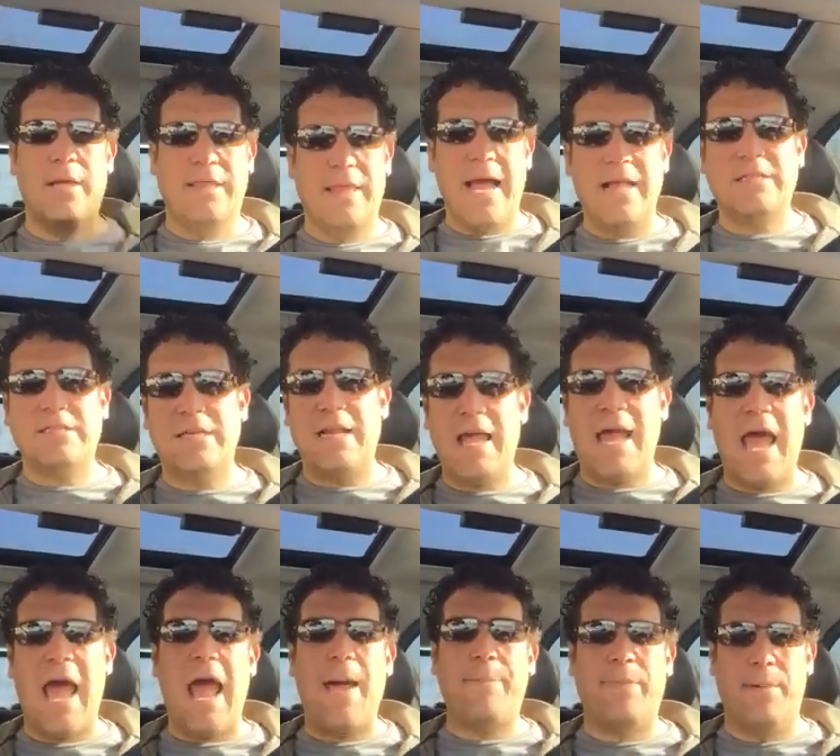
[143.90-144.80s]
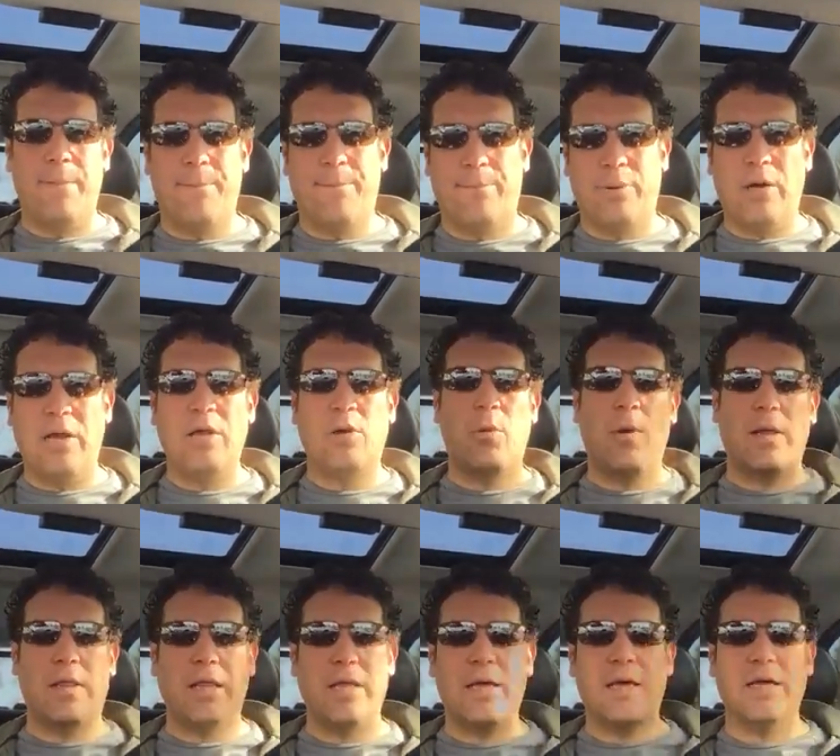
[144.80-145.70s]
That's going to happen pretty
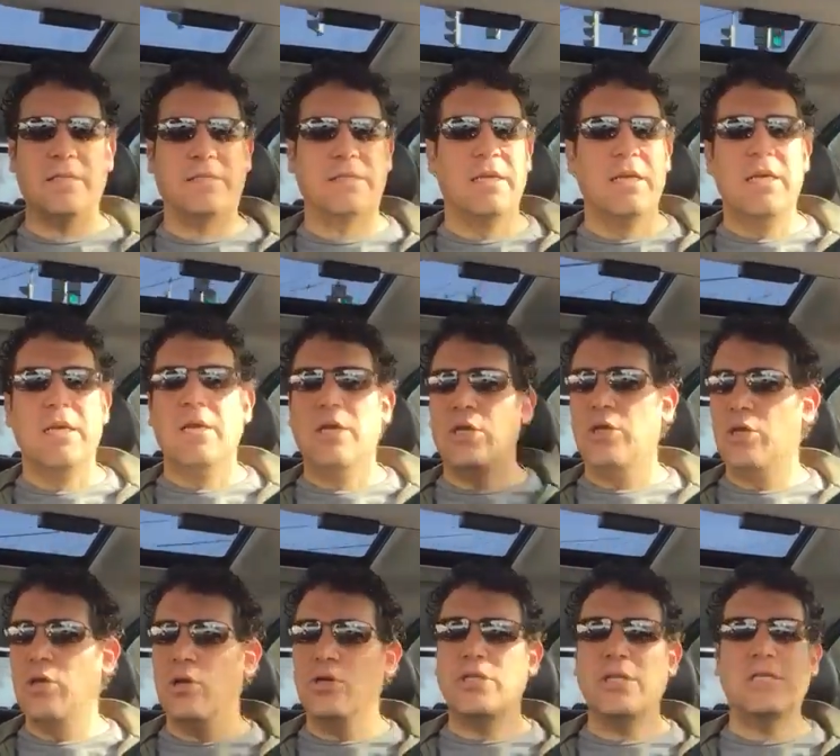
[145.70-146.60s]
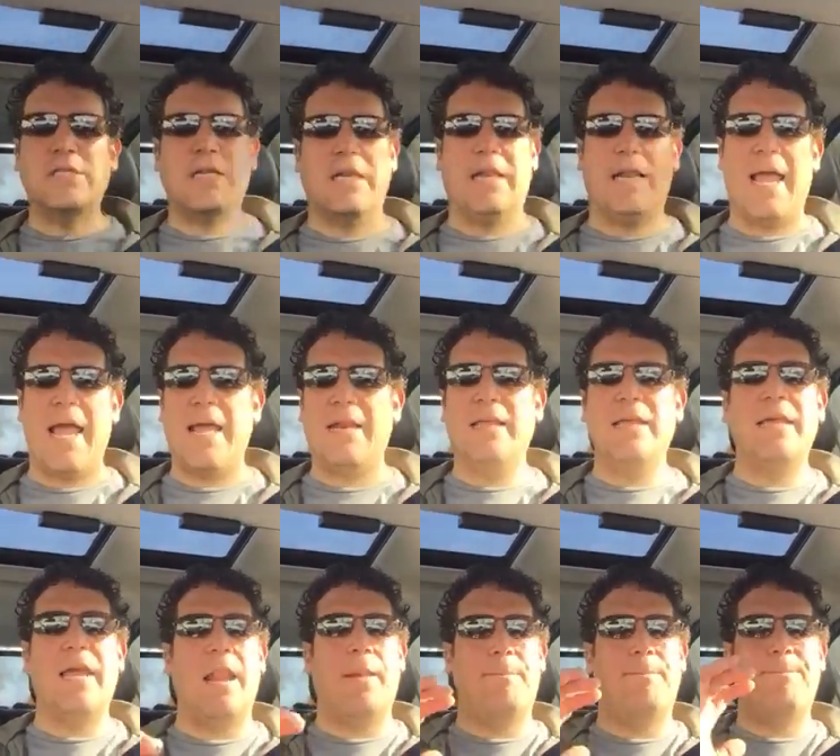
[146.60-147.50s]
quickly because you're just
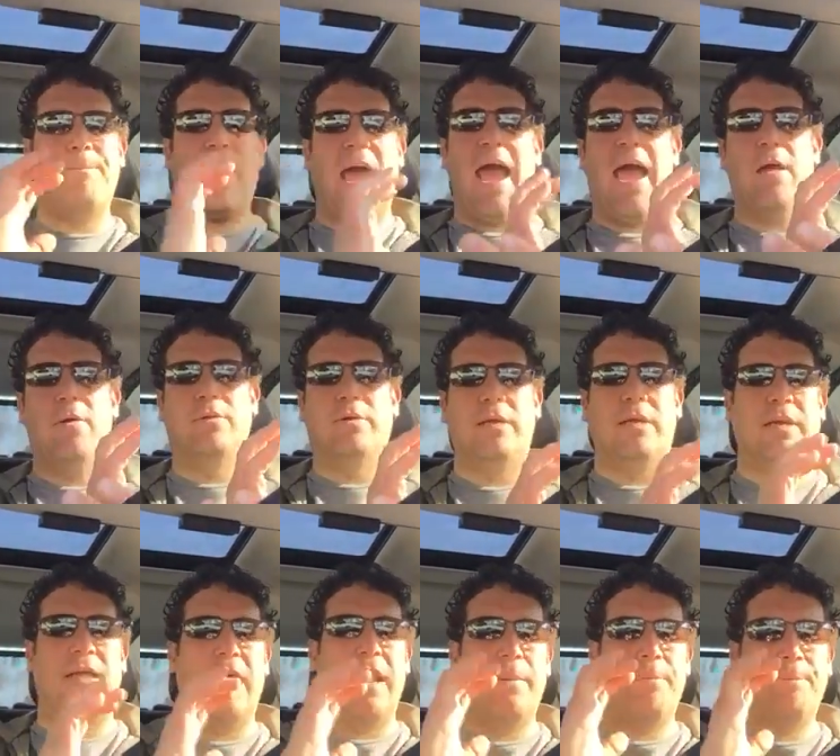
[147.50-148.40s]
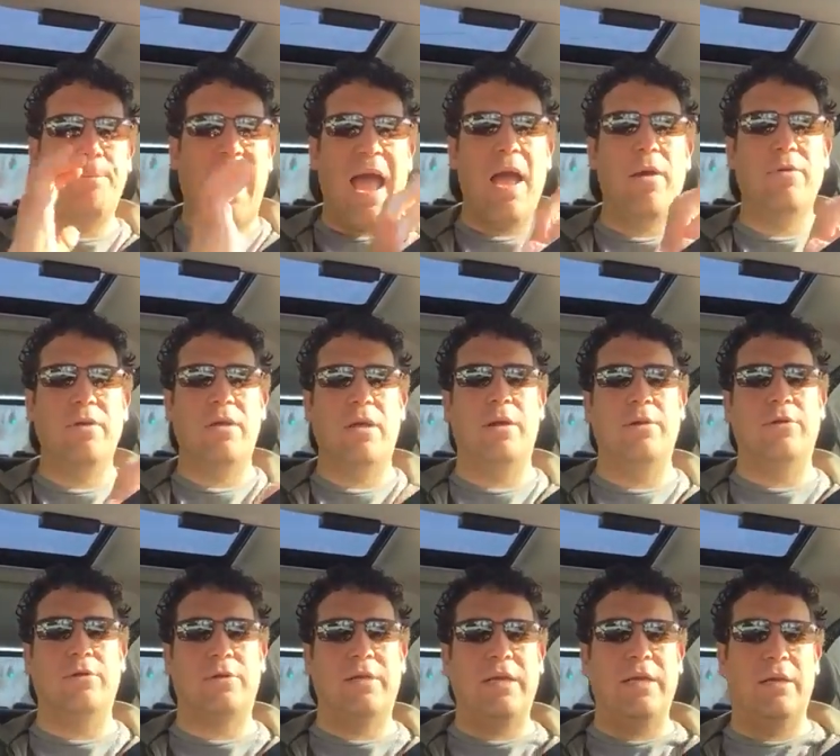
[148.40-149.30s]
landing and pounding and pounding
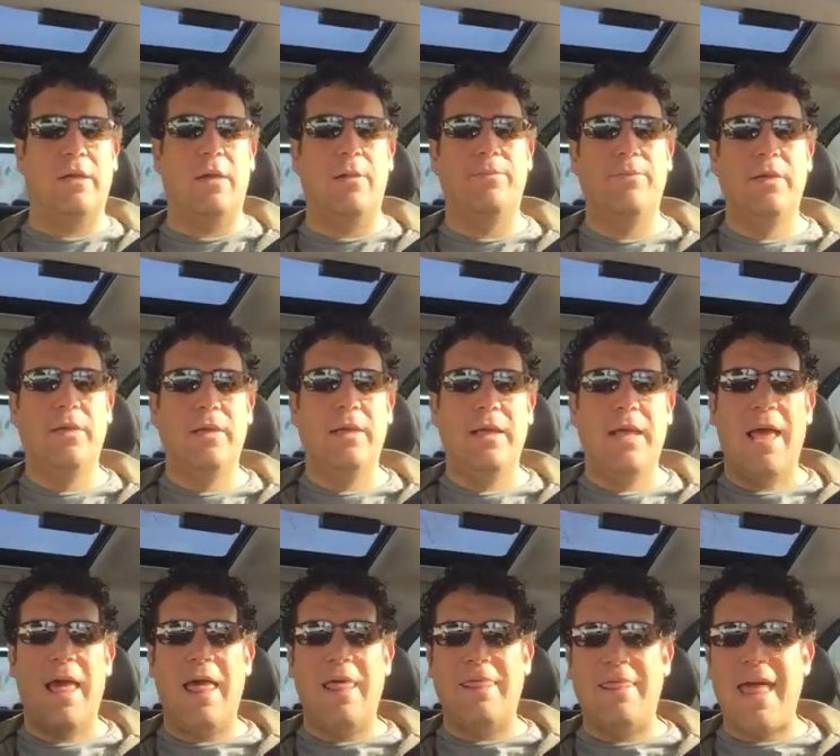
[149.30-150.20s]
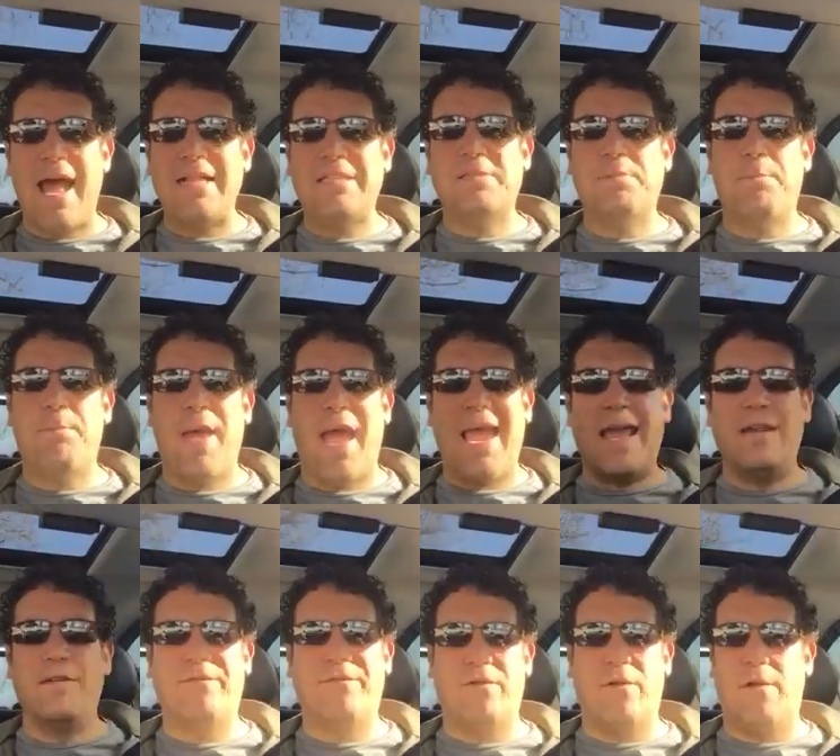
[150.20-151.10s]
on your heel, and that's
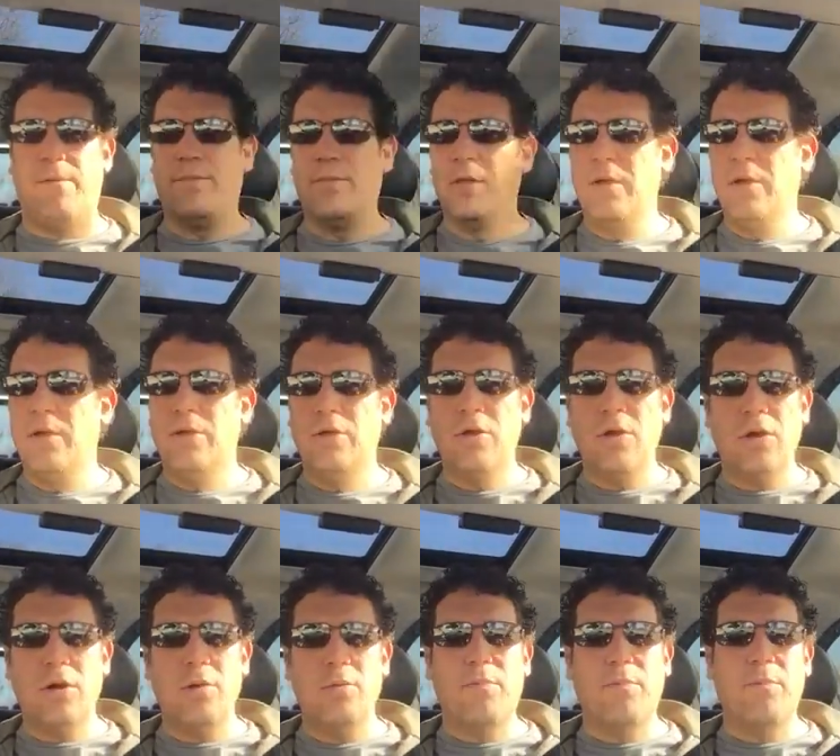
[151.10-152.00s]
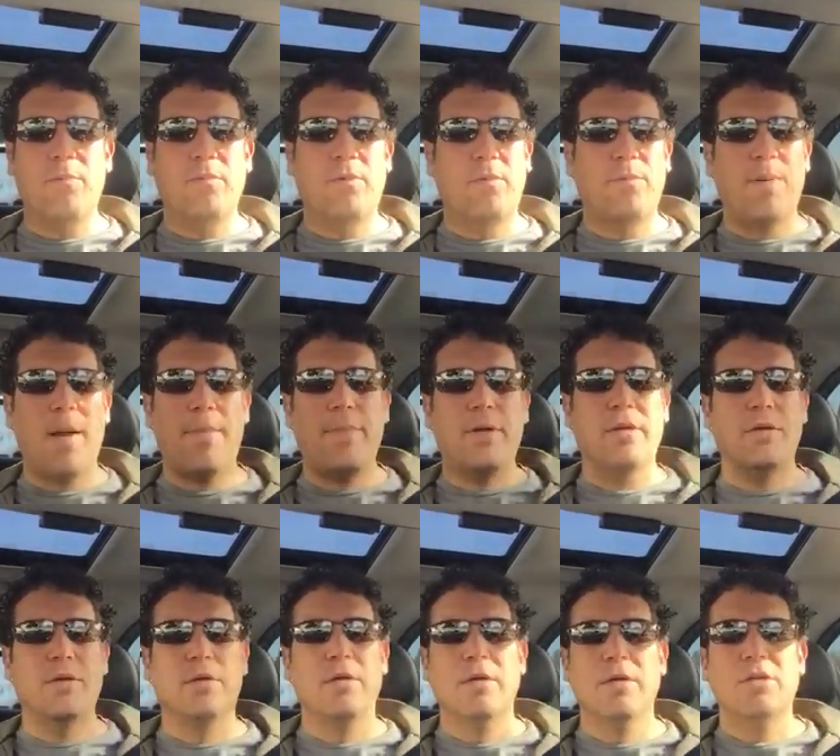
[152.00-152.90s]
painful. You're going to
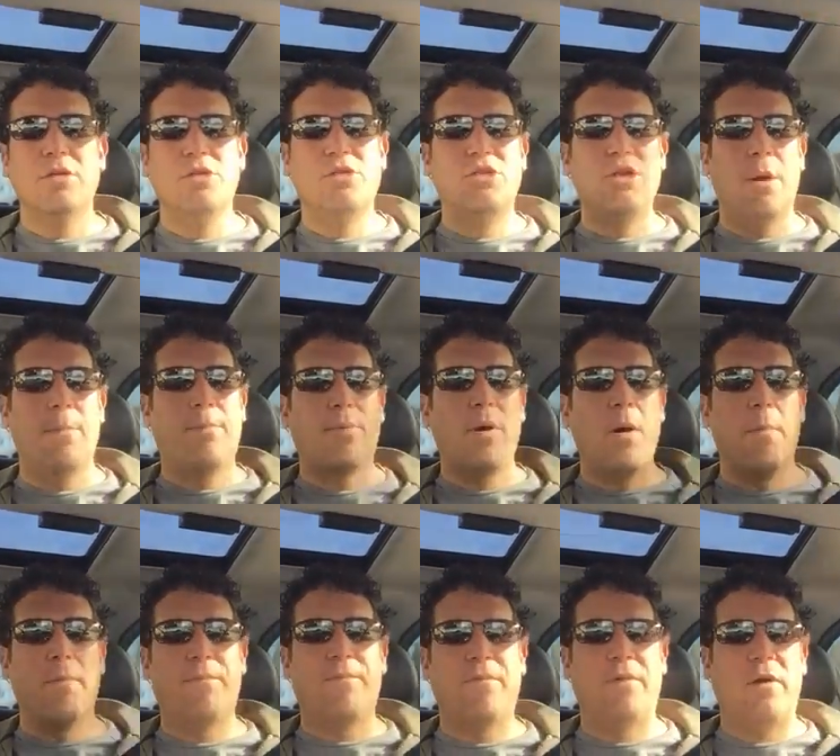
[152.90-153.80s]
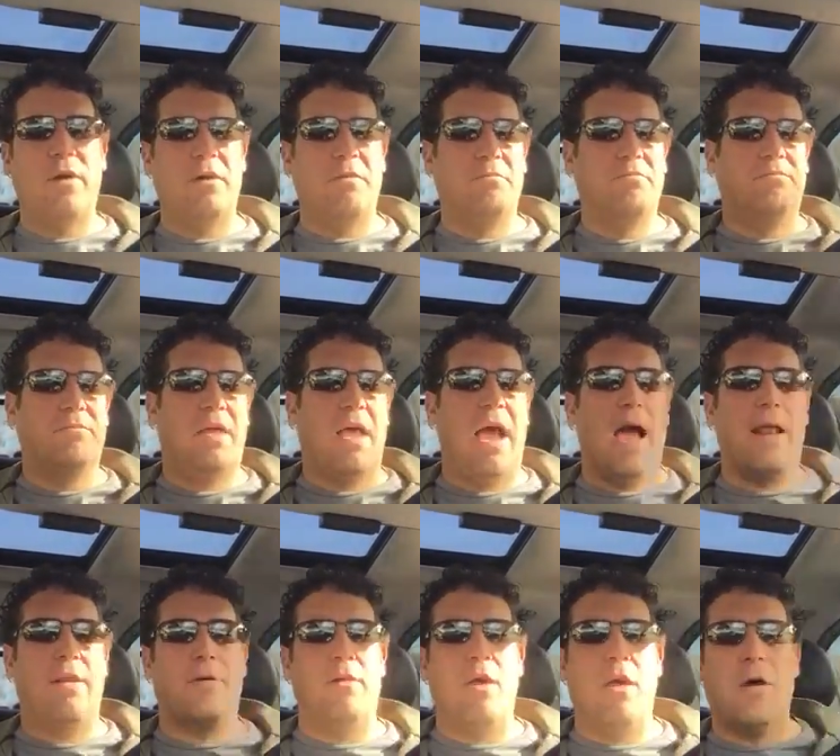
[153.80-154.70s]
probably jump rope for,
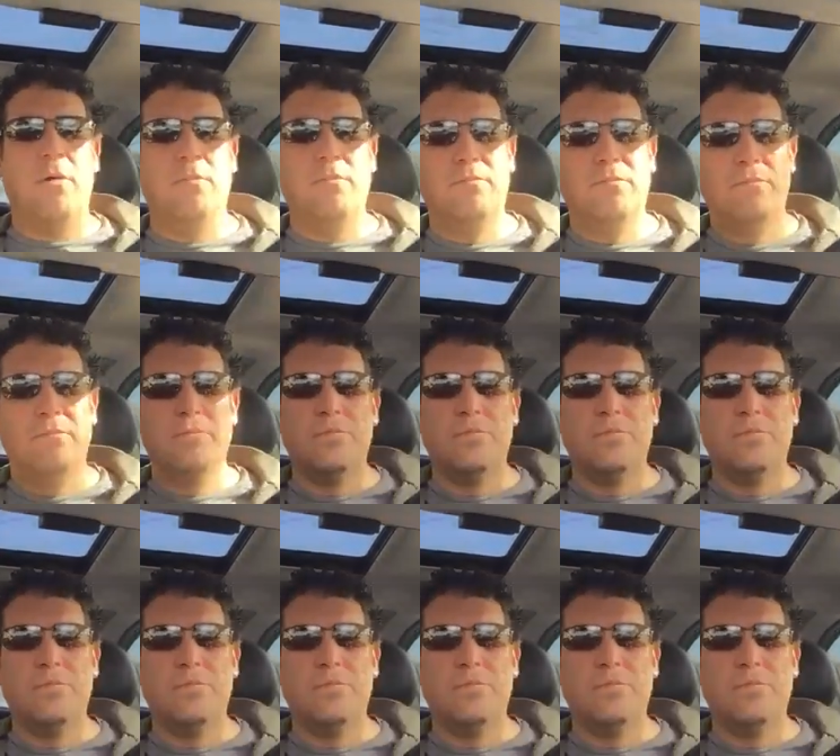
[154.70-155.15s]
I don't know,